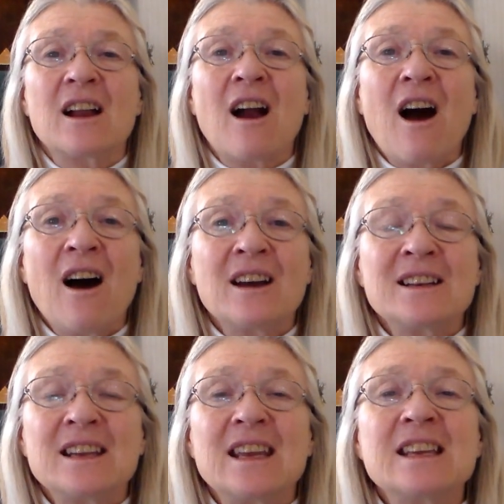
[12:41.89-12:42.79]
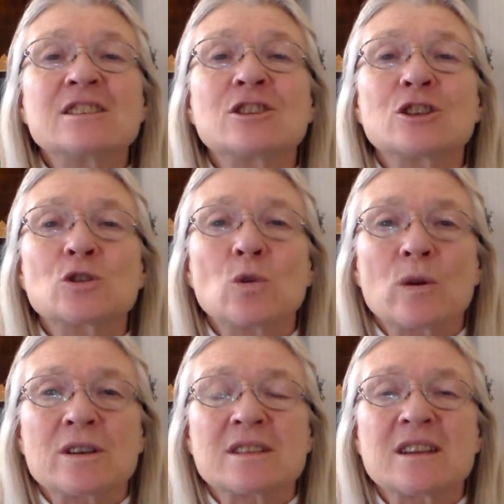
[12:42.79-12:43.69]
God is the
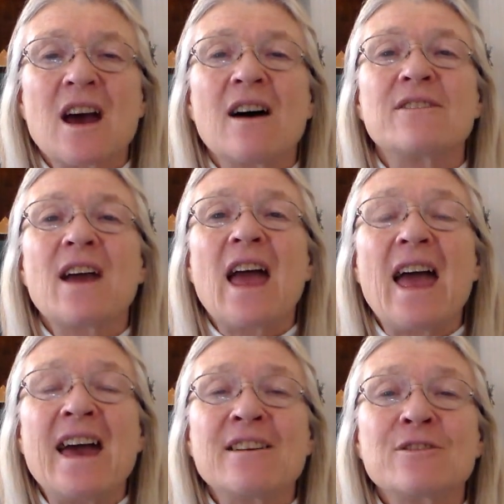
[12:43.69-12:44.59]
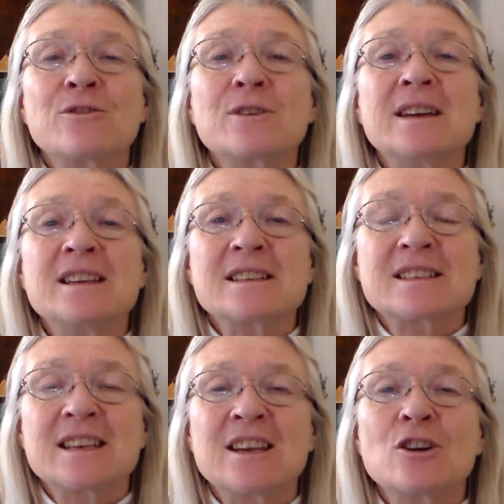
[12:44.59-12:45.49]
source of every
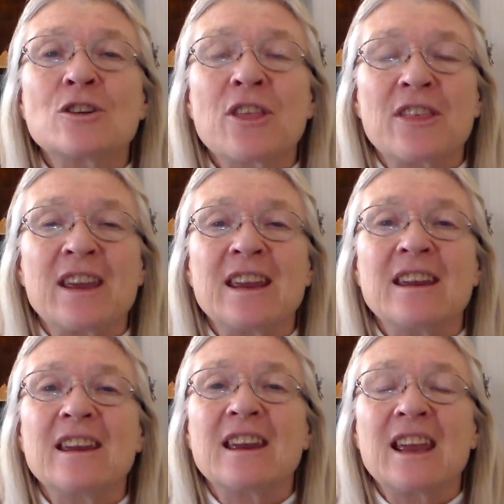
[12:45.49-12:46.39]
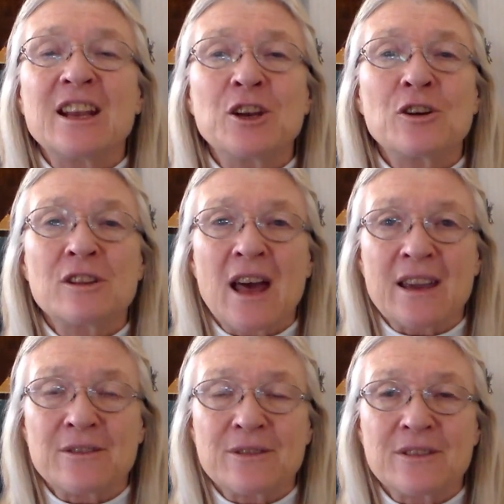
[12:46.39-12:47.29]
single thing in your
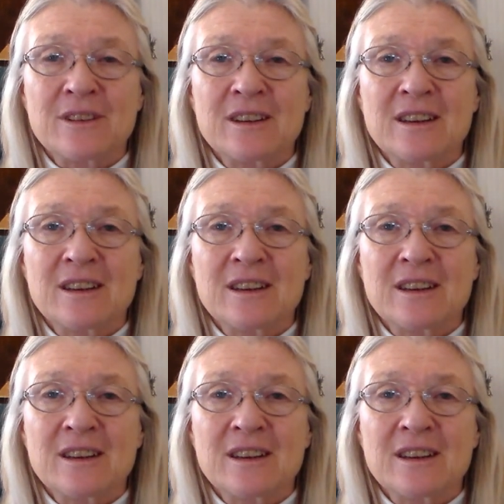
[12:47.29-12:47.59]
life.